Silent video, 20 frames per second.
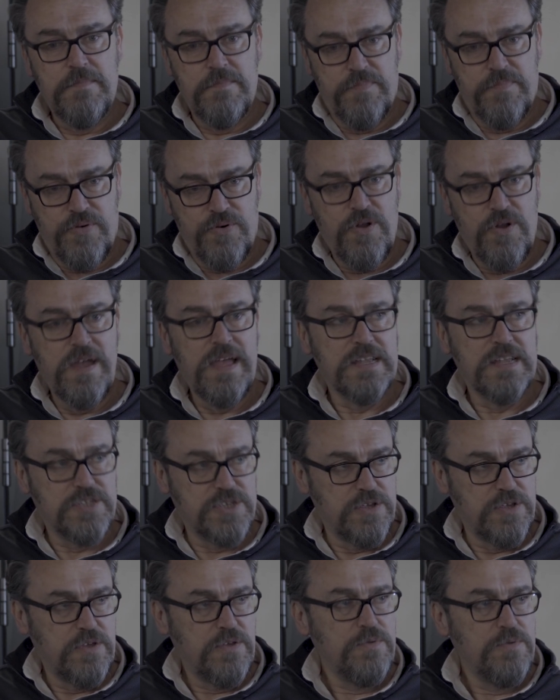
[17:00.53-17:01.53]
prior
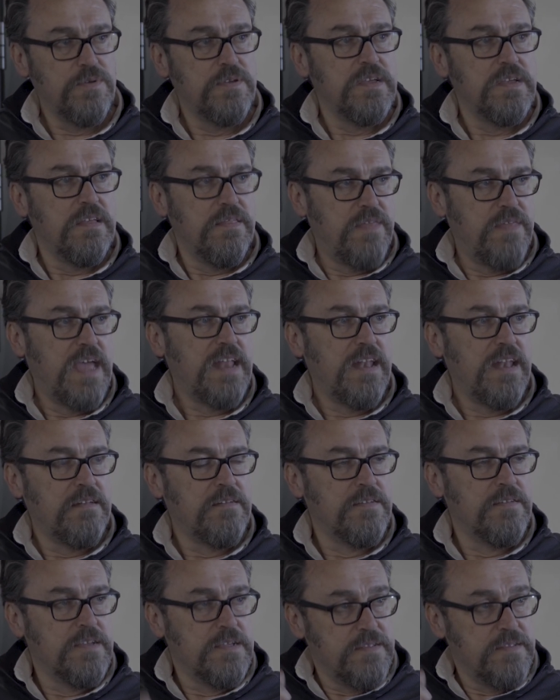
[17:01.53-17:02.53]
to then
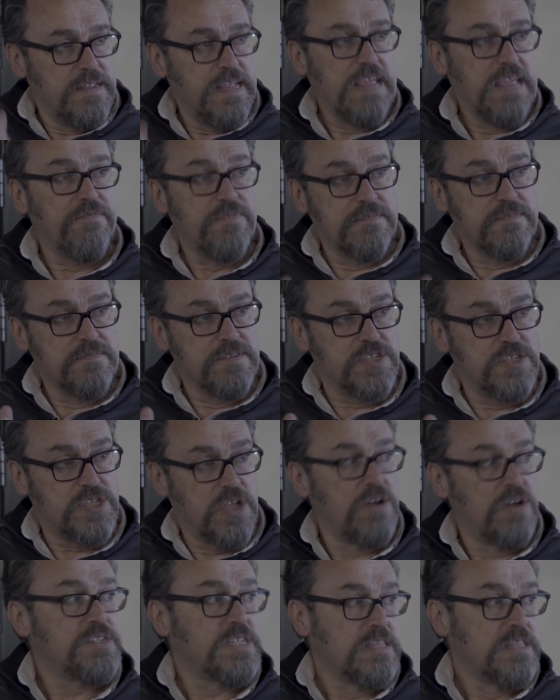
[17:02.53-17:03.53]
even
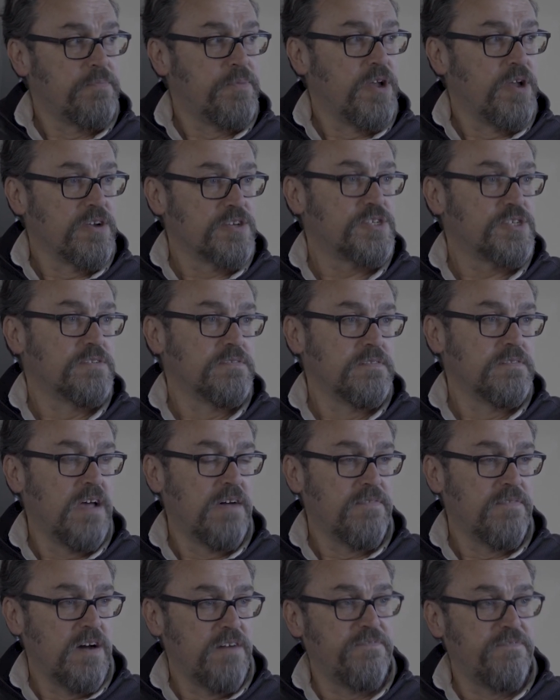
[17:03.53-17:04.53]
starting the production
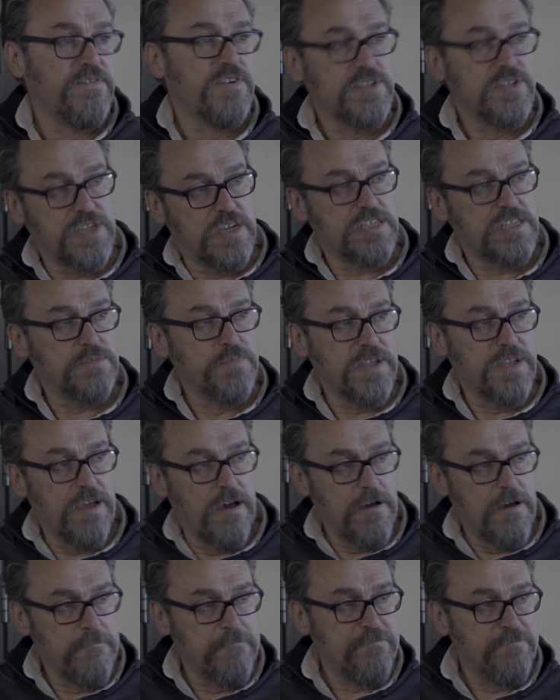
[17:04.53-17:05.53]
of our first customer
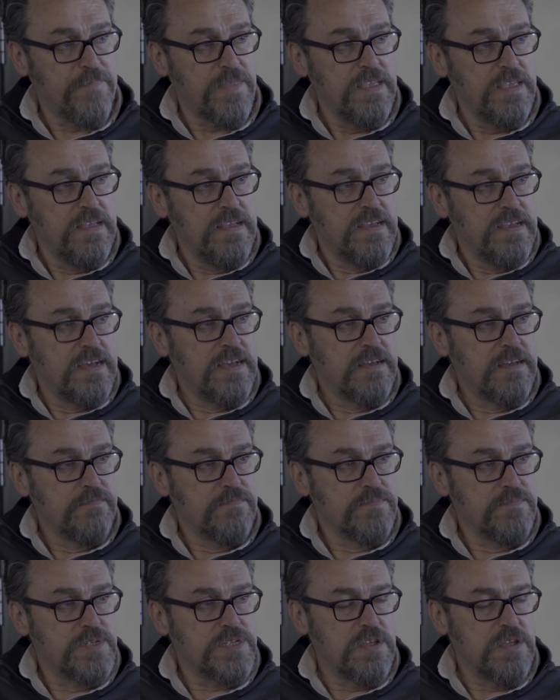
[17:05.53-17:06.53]
car.
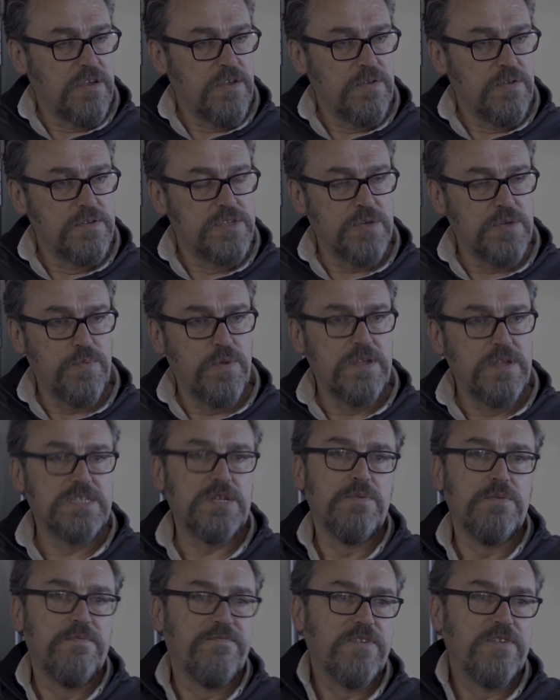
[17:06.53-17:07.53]
So
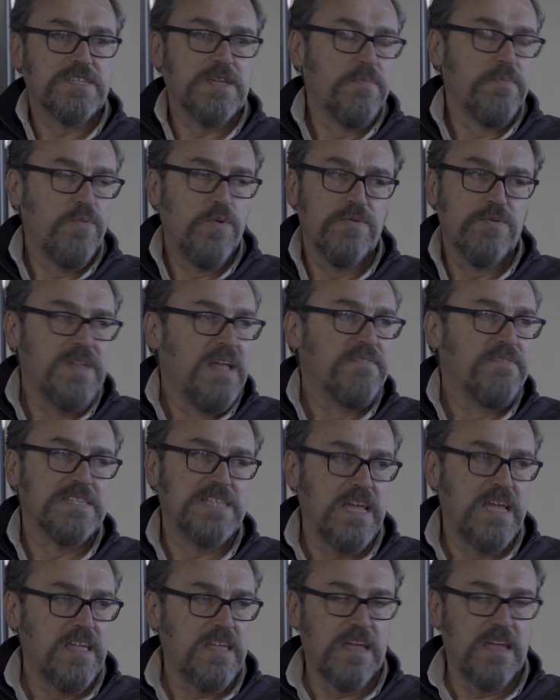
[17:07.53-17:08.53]
for example, we'll never
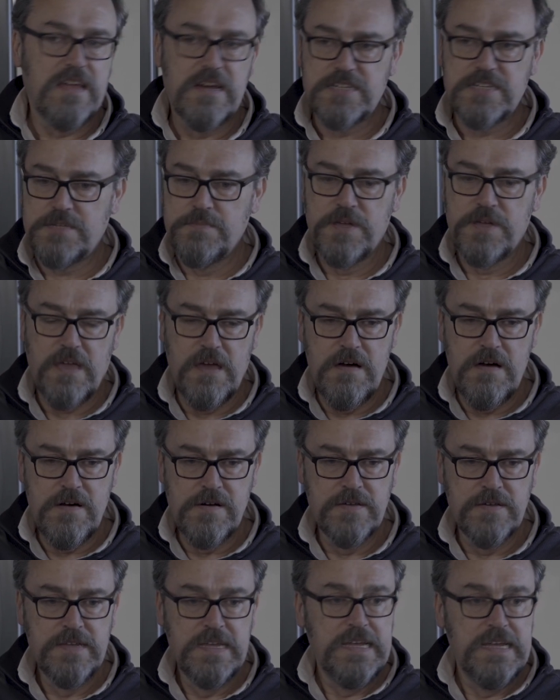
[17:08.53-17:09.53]
take a customer
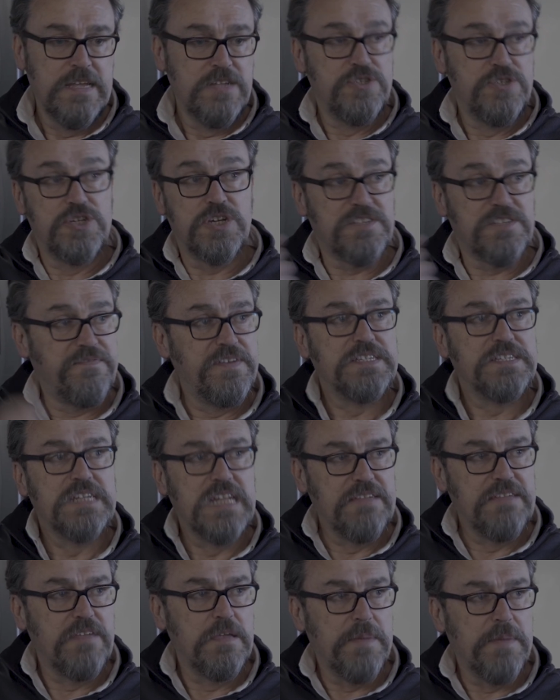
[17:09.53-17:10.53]
car, just fit an
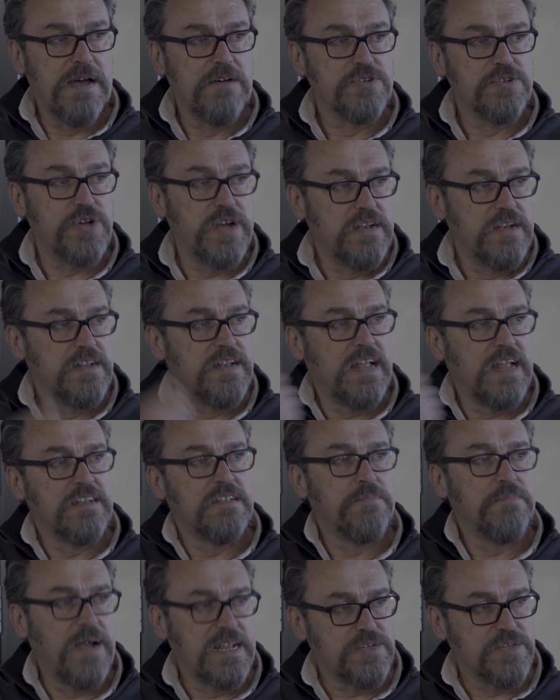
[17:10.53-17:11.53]
EV powertrain and hand
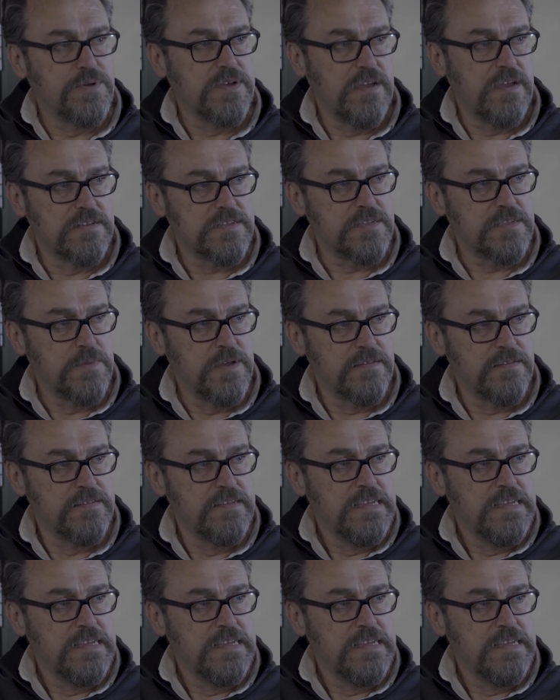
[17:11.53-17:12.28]
it back to a customer.